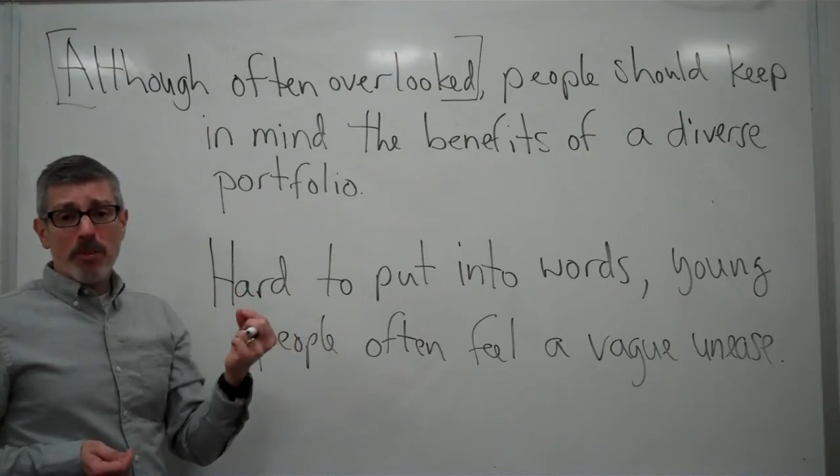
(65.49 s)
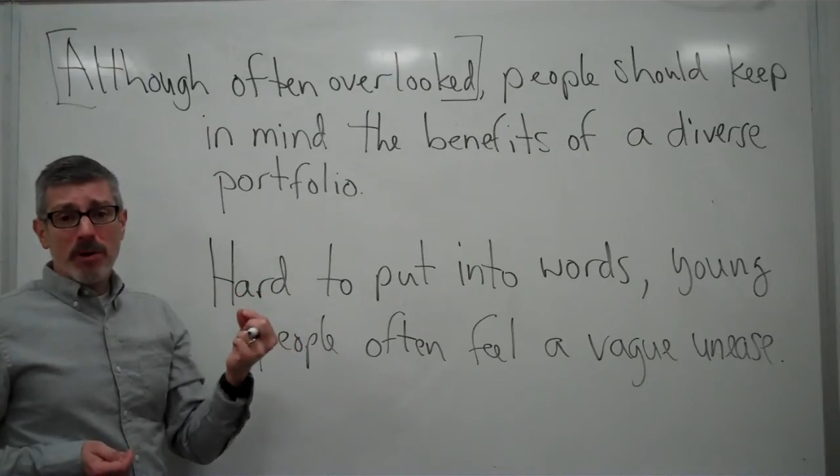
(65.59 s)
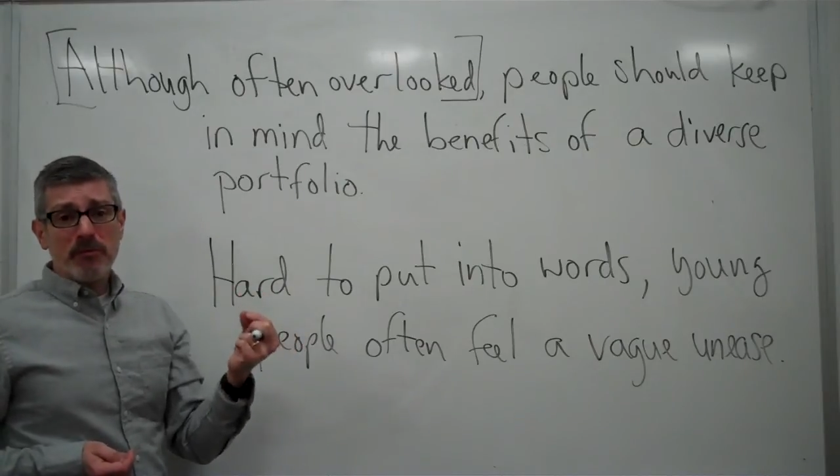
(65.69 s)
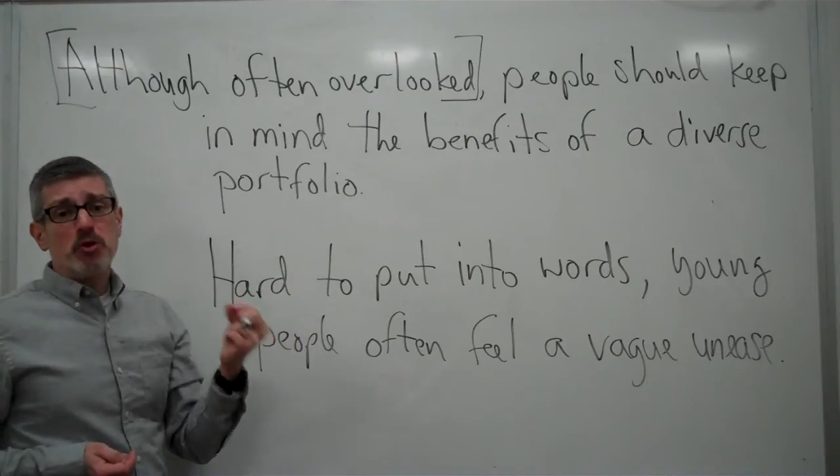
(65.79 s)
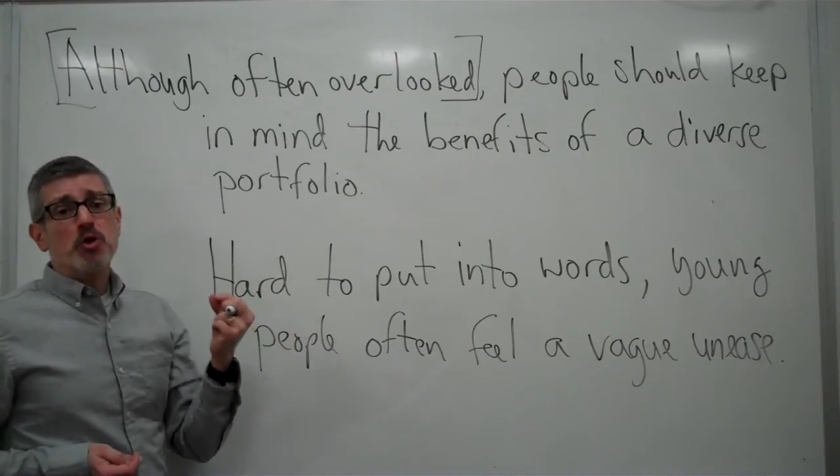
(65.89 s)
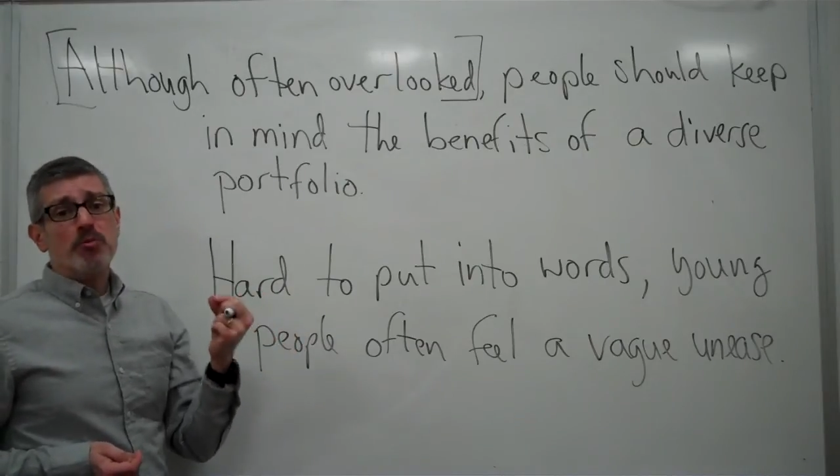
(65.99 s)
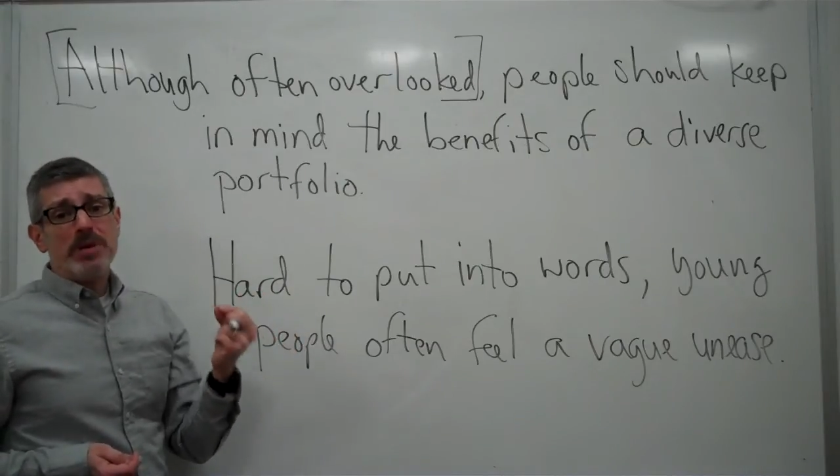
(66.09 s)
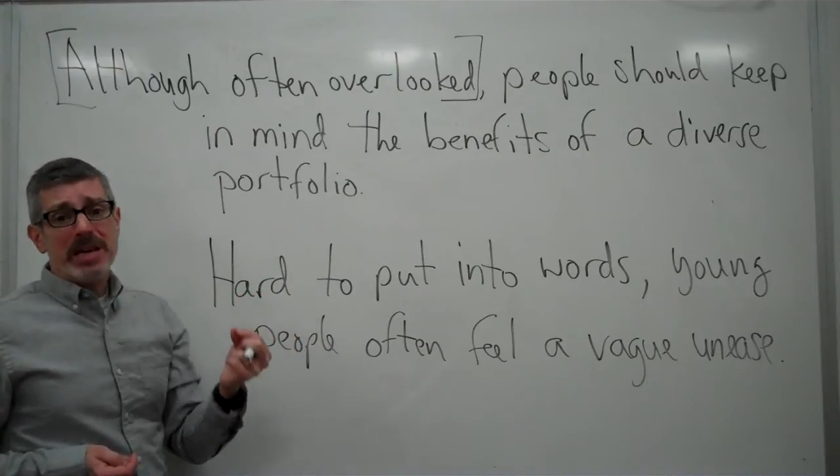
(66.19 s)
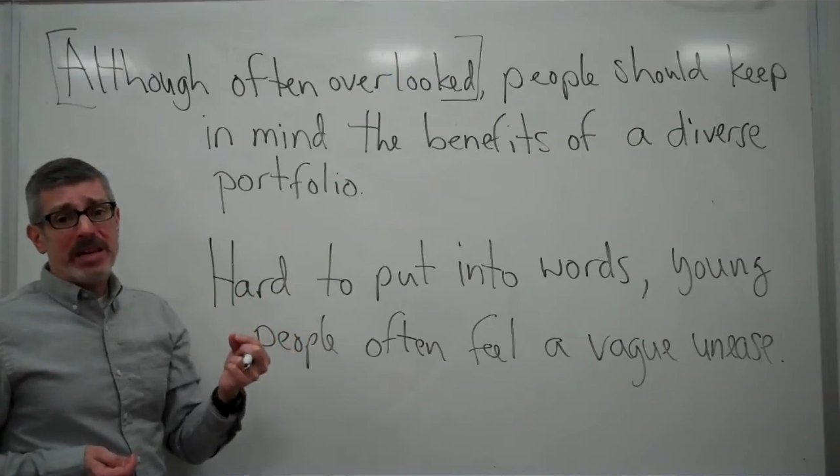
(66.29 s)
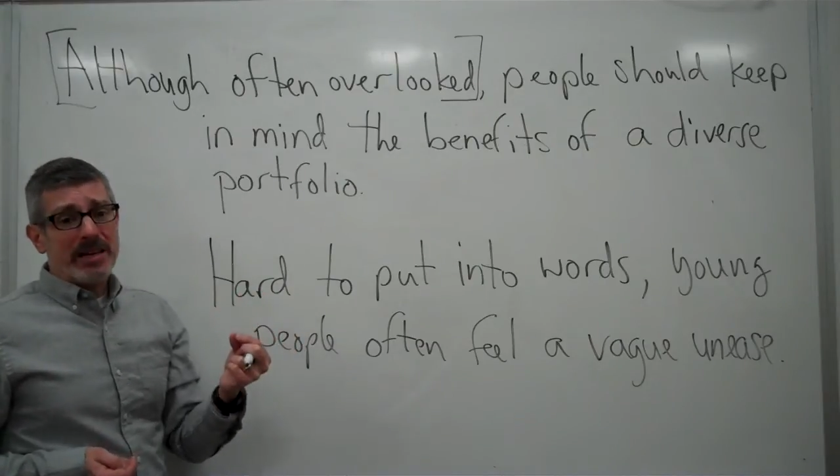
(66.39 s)
of to
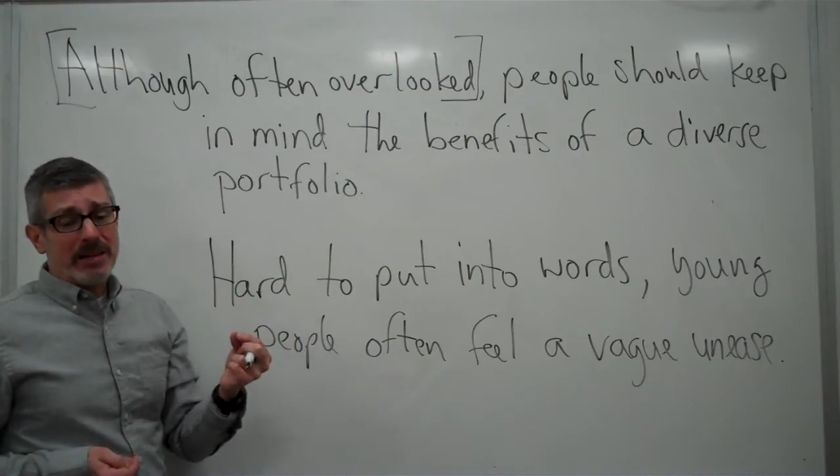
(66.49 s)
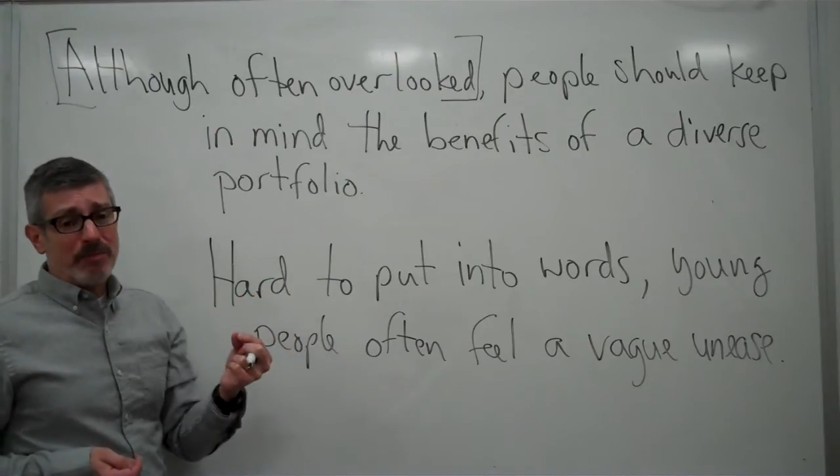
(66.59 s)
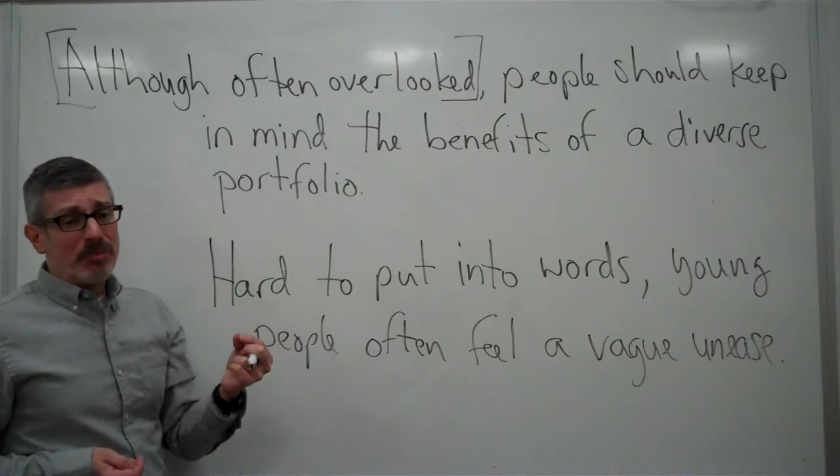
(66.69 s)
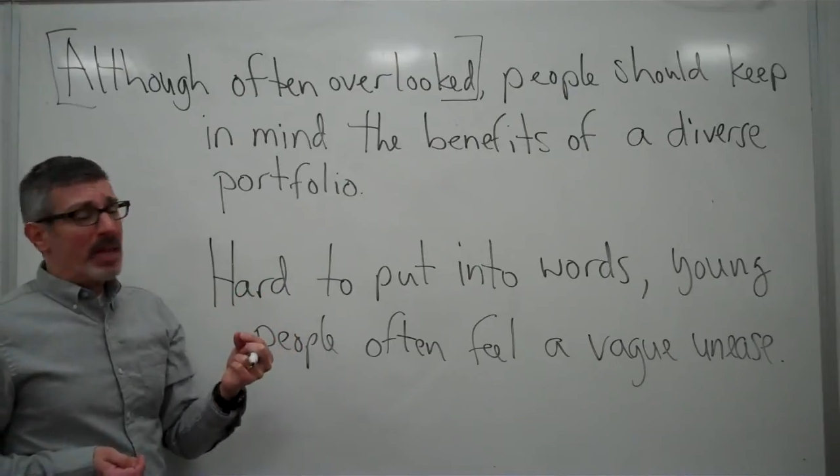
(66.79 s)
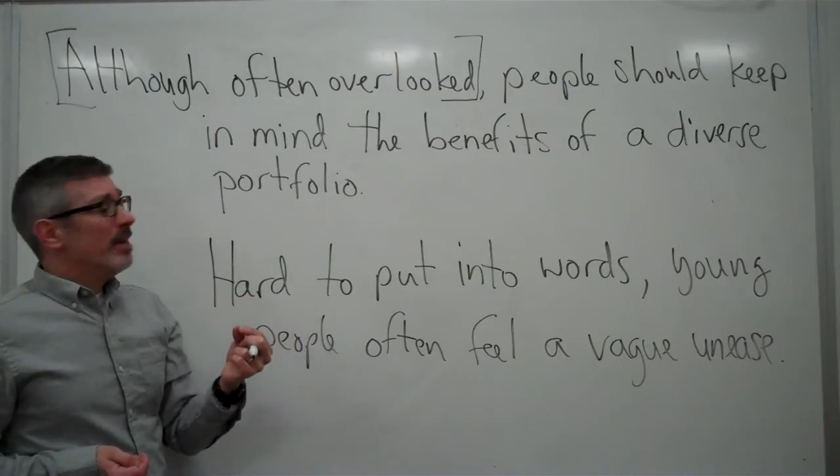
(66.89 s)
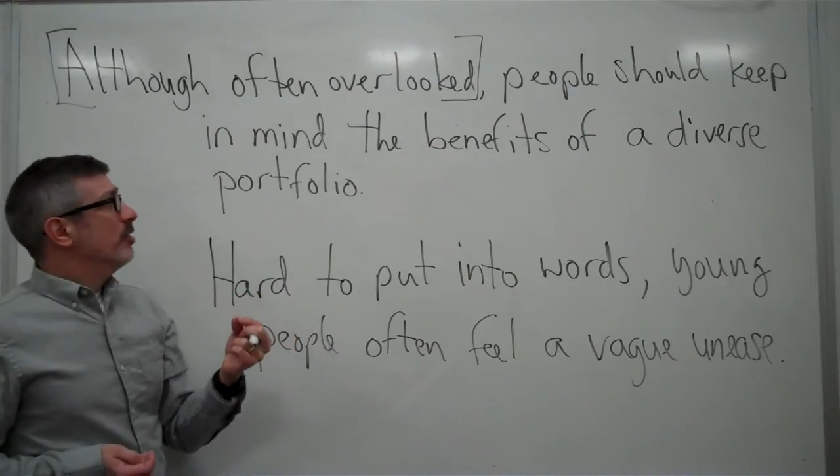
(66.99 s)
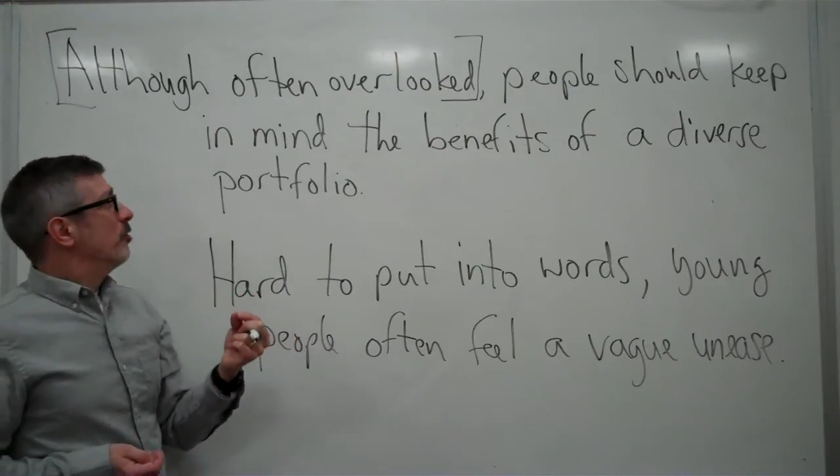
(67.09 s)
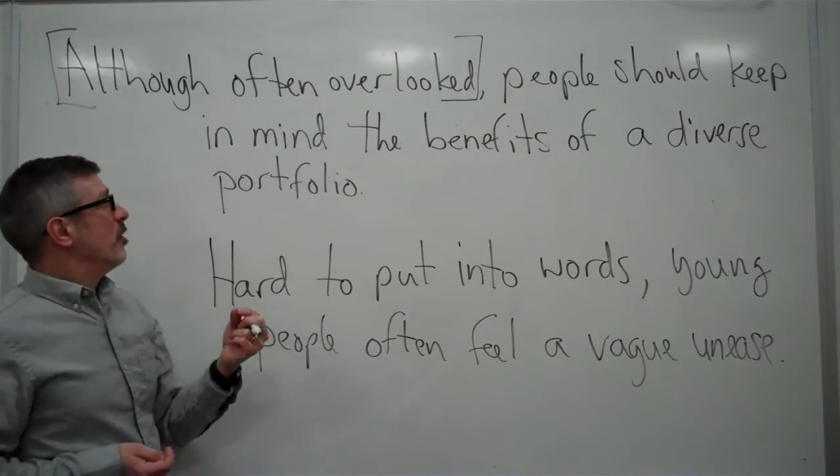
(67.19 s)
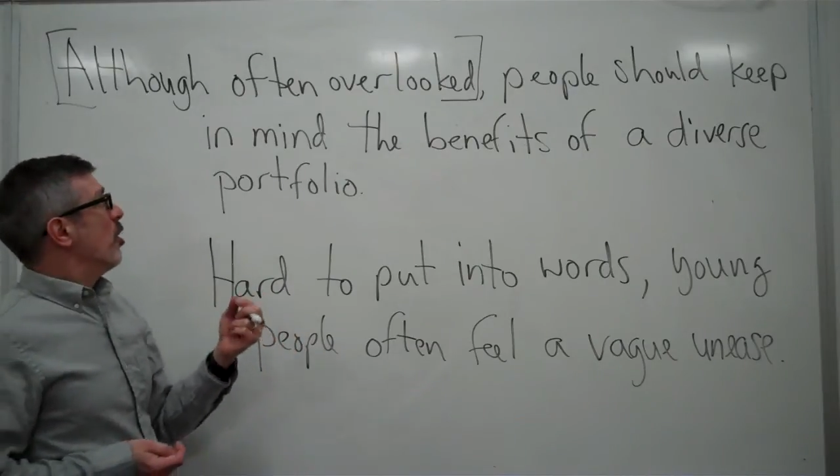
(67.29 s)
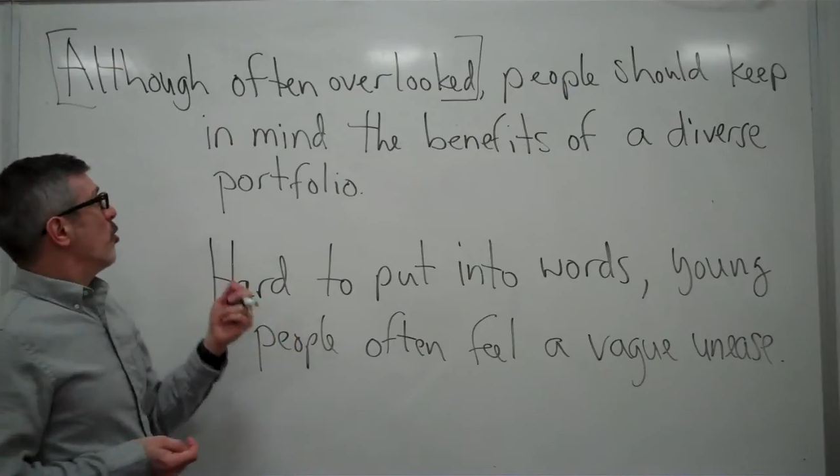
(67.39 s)
be.
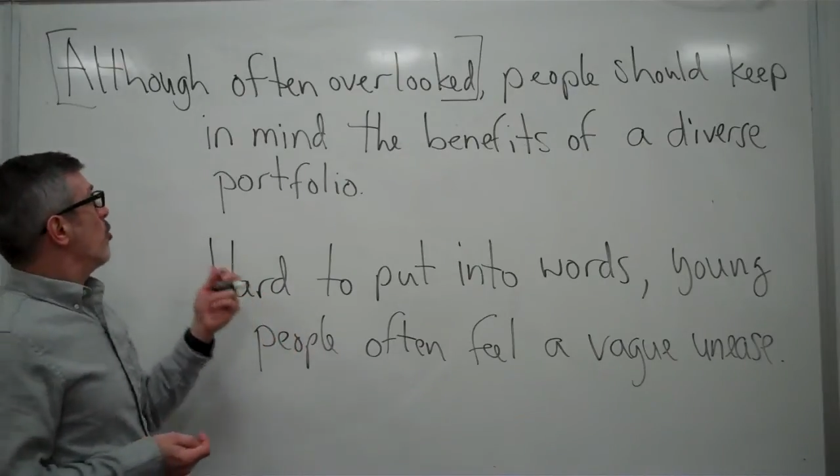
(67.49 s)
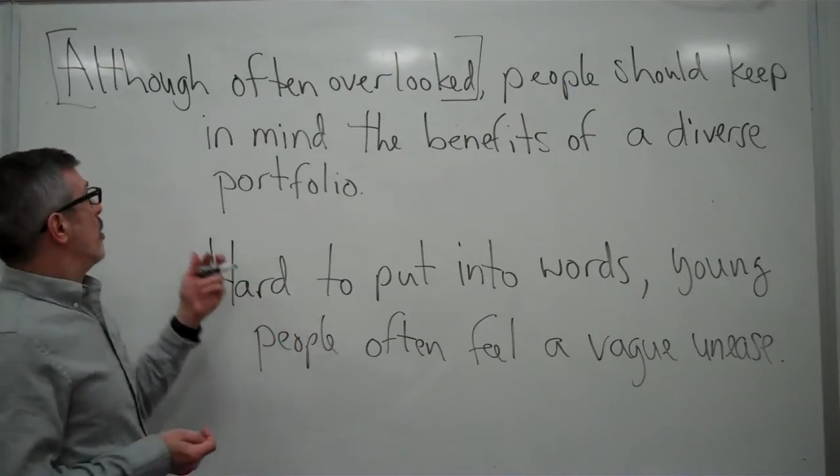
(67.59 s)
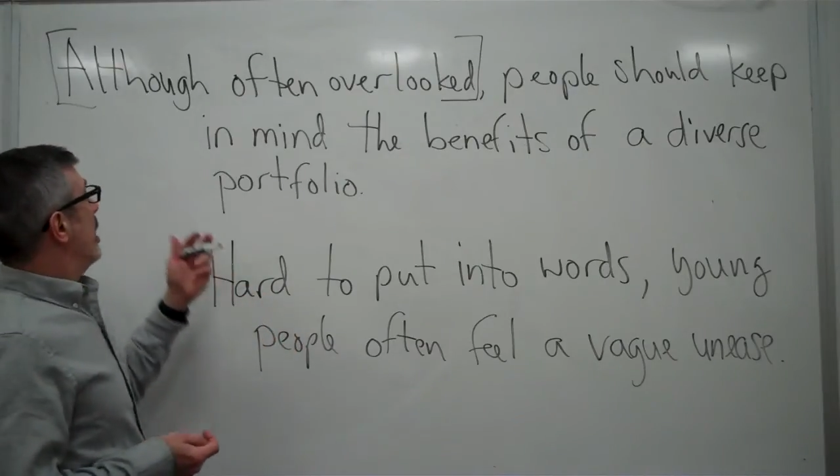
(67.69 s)
So